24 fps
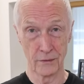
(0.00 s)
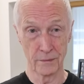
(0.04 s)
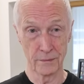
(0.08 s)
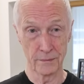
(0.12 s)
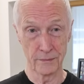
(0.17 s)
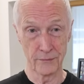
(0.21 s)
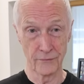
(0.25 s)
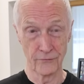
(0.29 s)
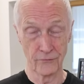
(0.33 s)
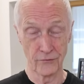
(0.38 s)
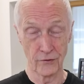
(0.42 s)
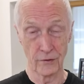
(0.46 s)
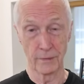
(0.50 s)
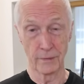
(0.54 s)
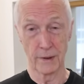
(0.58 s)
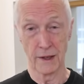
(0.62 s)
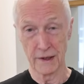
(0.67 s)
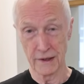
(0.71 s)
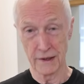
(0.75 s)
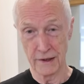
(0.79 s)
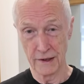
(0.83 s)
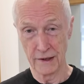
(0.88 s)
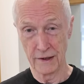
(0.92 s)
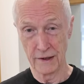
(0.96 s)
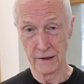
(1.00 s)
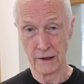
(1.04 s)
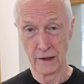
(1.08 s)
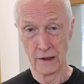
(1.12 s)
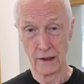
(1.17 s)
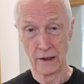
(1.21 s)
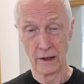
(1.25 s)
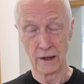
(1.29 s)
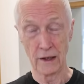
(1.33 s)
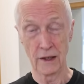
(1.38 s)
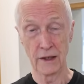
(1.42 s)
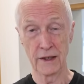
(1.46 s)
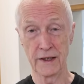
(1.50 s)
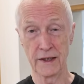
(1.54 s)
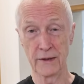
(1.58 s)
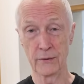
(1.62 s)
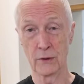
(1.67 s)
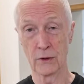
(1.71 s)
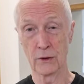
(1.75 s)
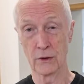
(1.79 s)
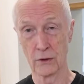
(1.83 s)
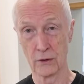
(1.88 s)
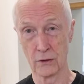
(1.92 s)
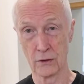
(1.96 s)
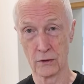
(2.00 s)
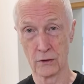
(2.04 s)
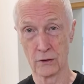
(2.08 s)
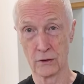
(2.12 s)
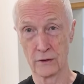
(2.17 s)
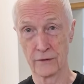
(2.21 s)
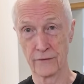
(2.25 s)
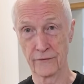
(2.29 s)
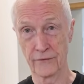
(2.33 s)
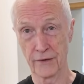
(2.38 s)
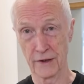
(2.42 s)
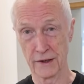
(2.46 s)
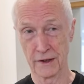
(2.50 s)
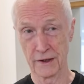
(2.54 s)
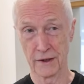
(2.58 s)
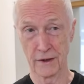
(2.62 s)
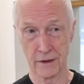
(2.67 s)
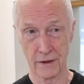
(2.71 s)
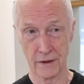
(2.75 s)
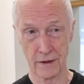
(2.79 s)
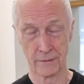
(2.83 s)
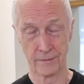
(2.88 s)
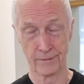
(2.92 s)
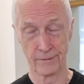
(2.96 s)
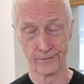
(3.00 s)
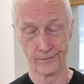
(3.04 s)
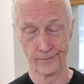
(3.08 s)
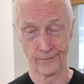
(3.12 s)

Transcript: up for buy-in, and they were all fakes.